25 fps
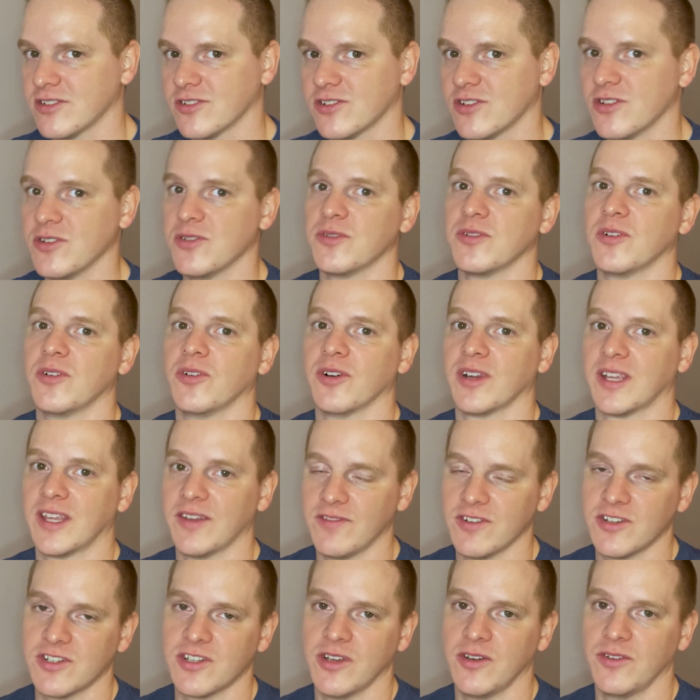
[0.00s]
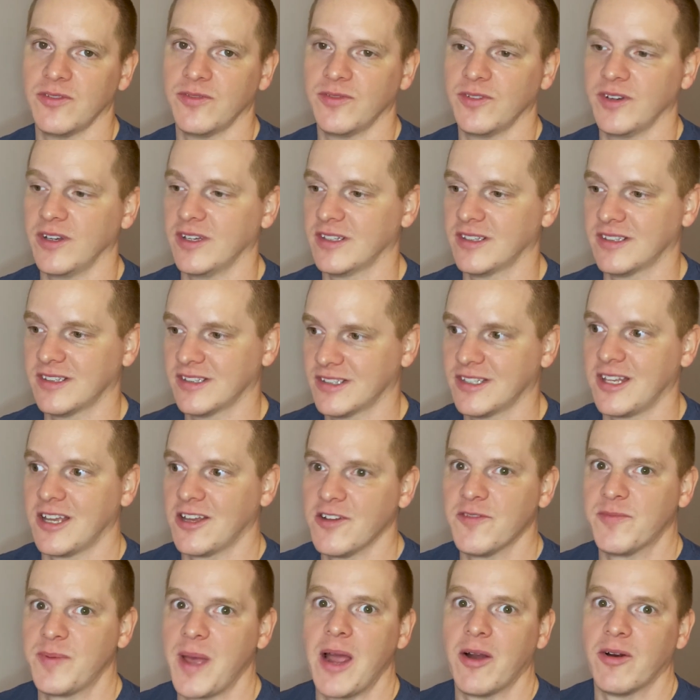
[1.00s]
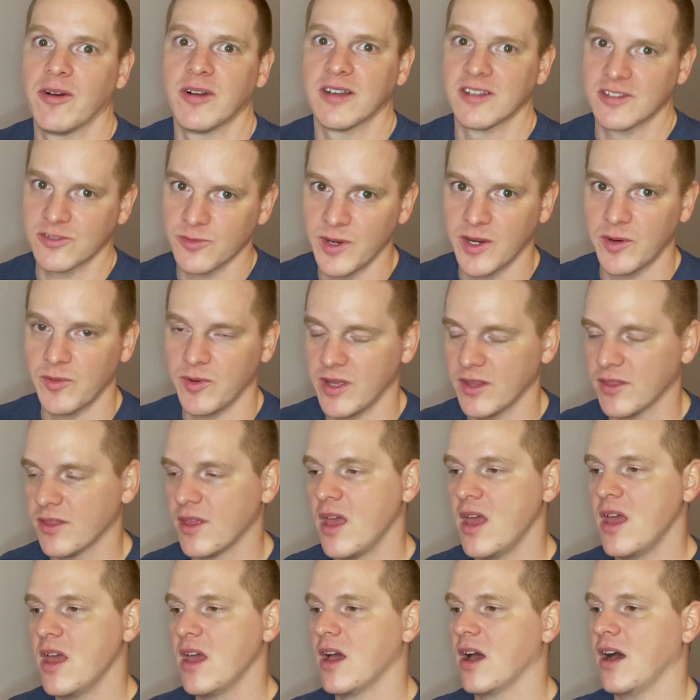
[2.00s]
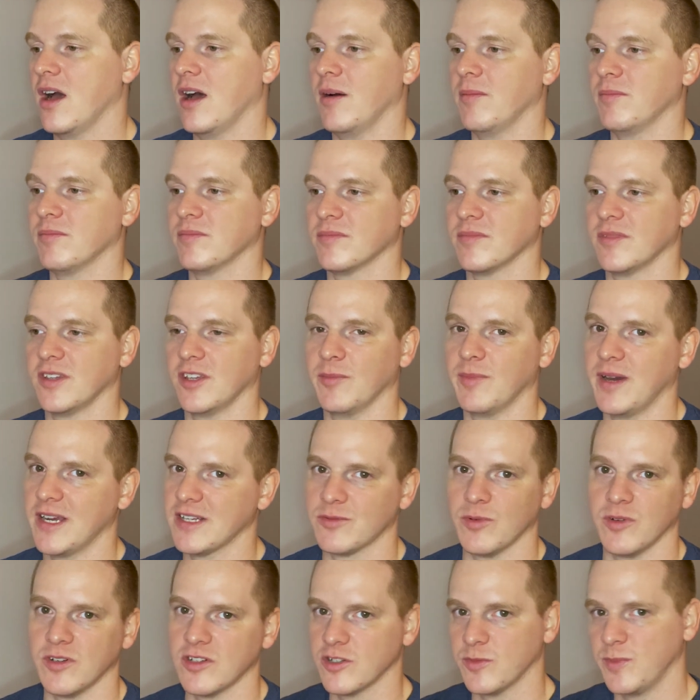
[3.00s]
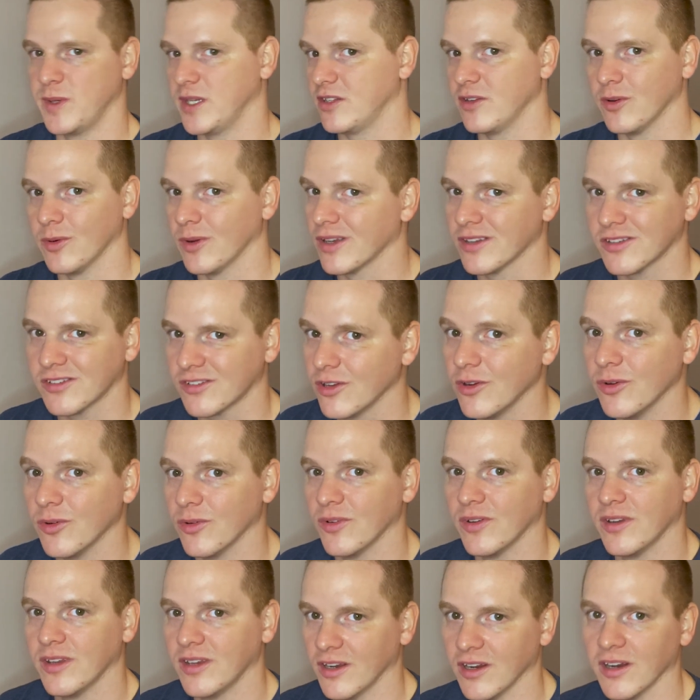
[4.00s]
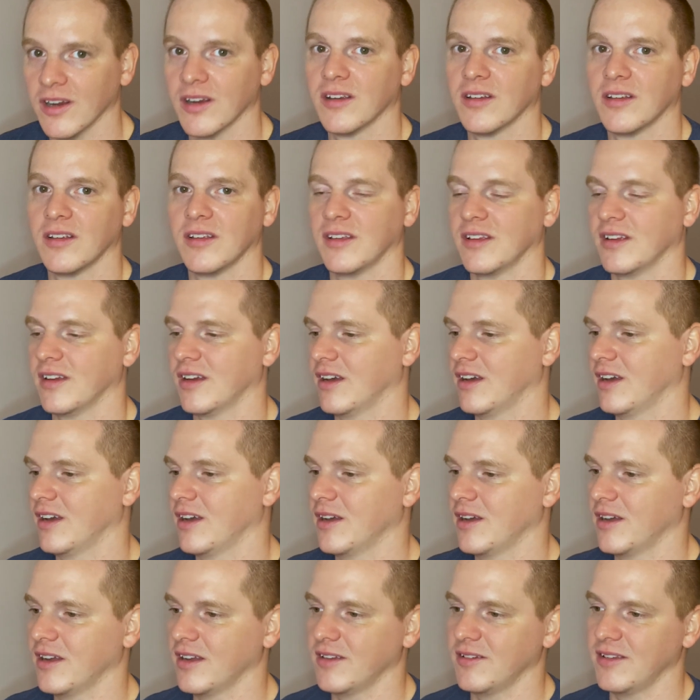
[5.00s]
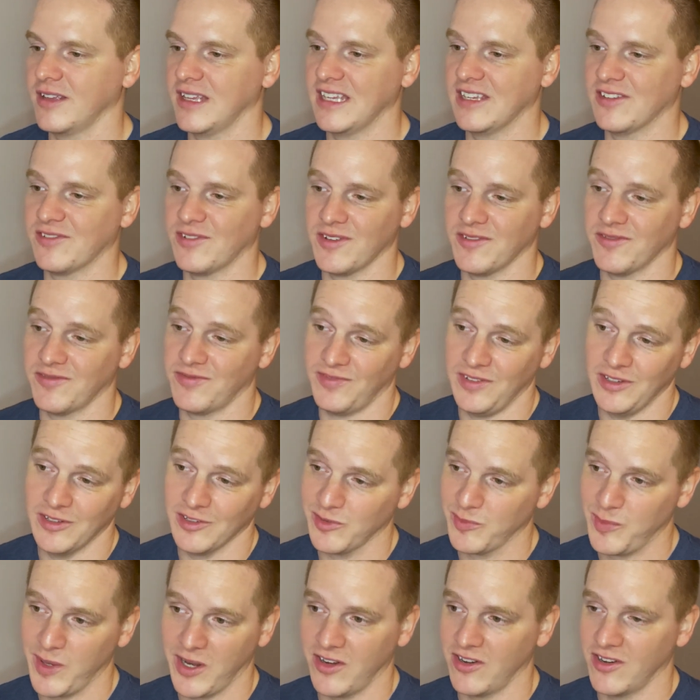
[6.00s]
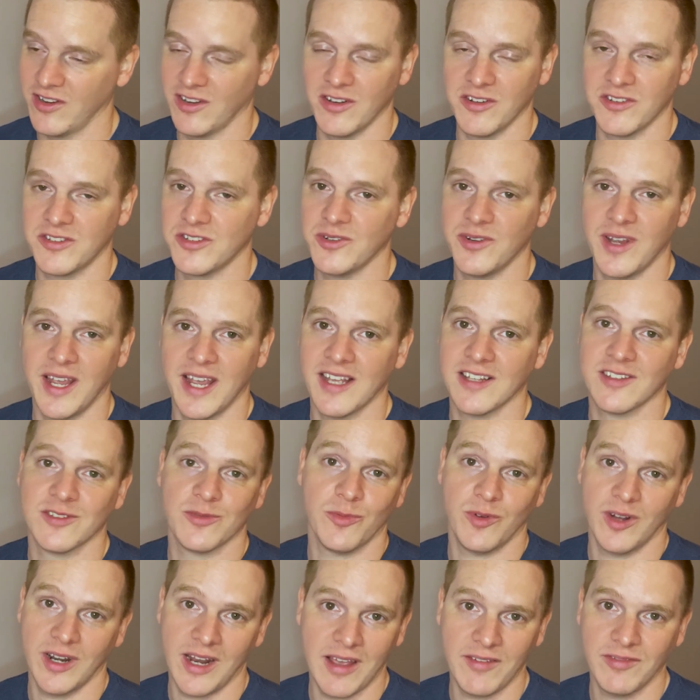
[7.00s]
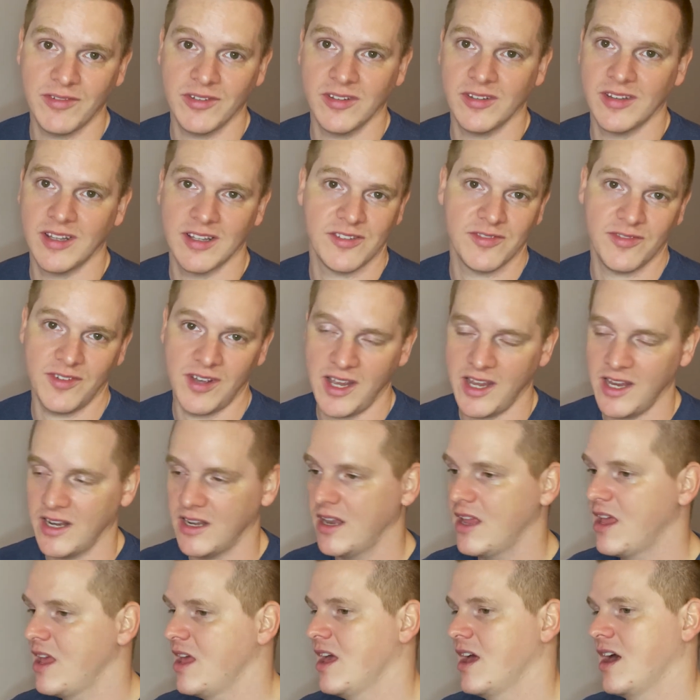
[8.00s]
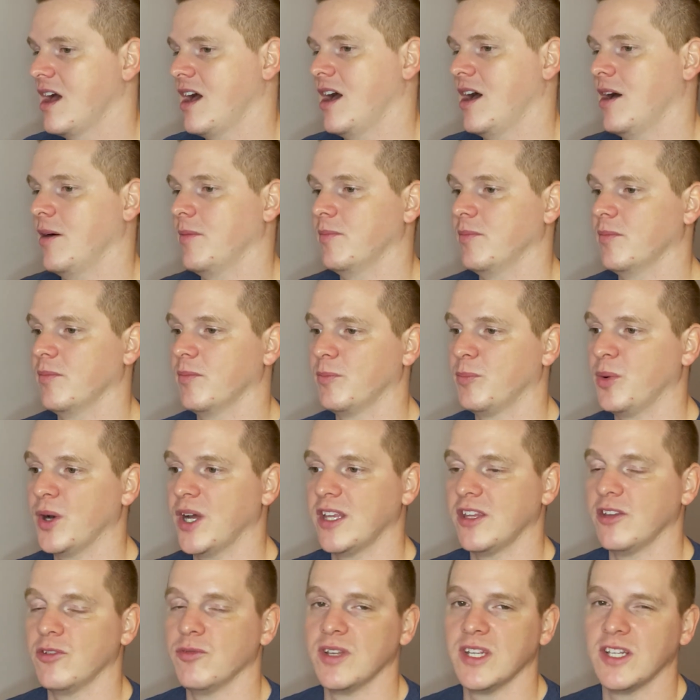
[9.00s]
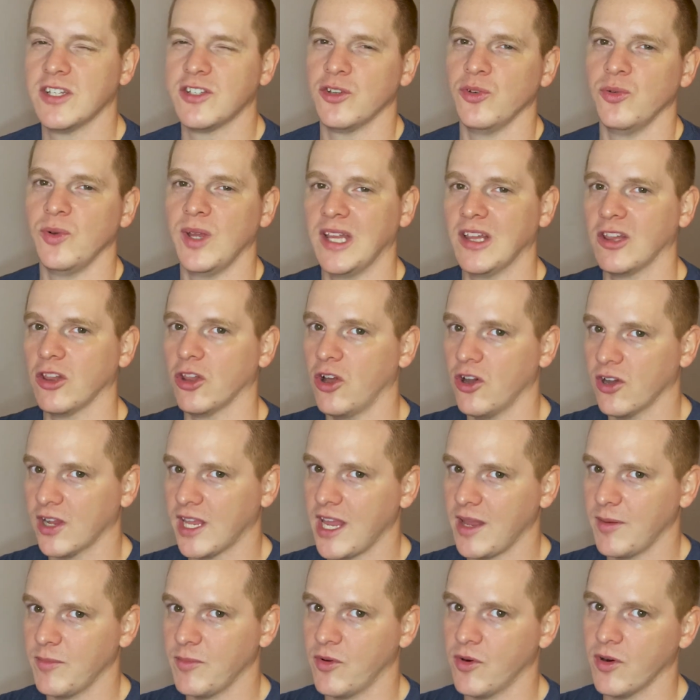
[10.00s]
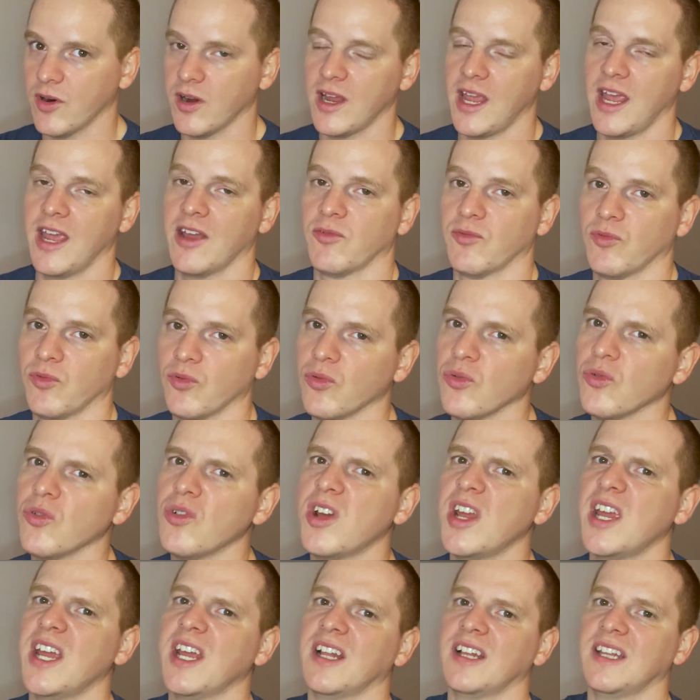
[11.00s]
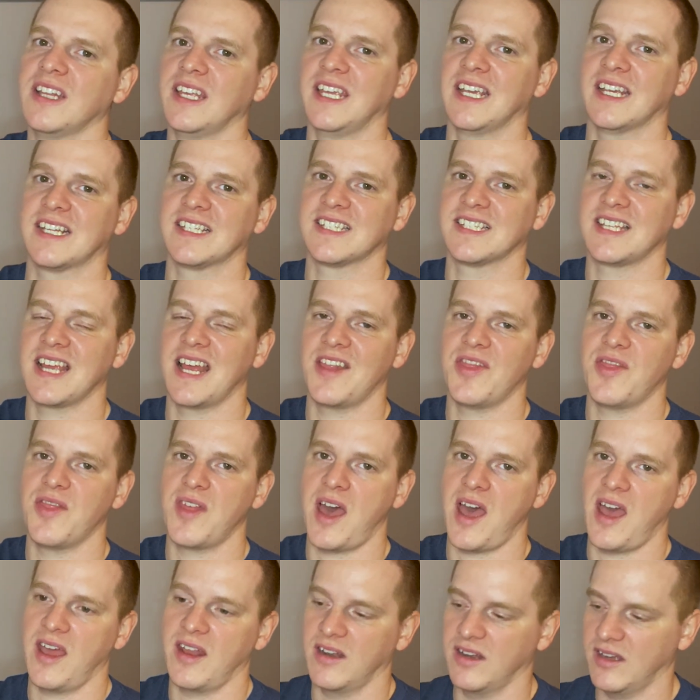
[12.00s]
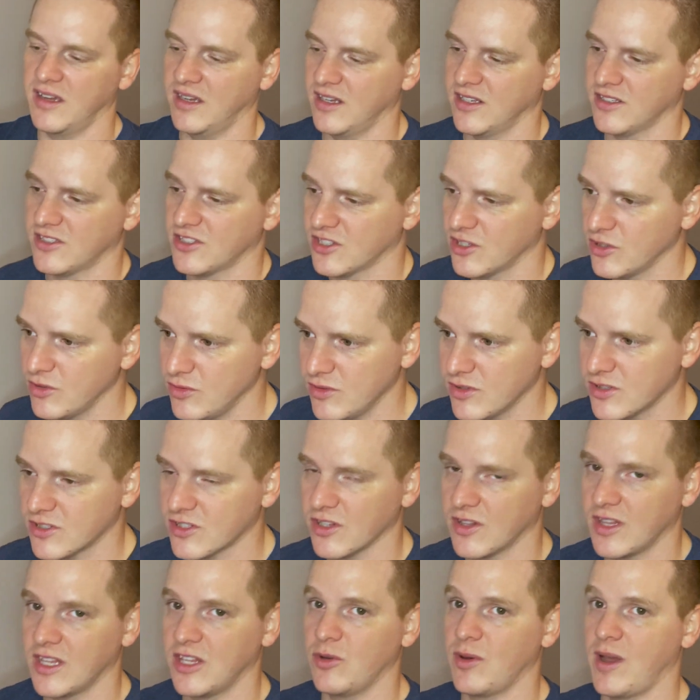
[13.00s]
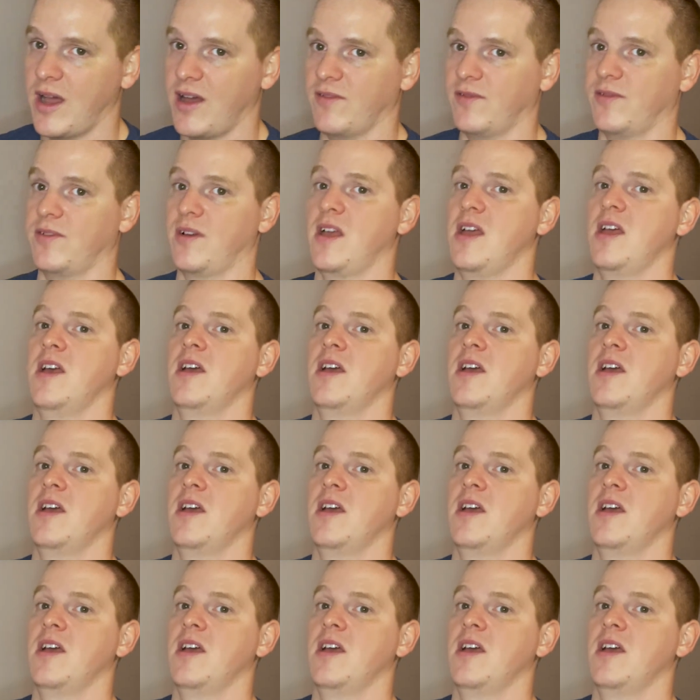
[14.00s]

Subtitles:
scoot or give yourself a ton of power to swing with. You might as well just be doing a scoot here. If it feels better to do 2 hands, whatever, that's fine. But you need to elongate more and really extend that scoot so that you have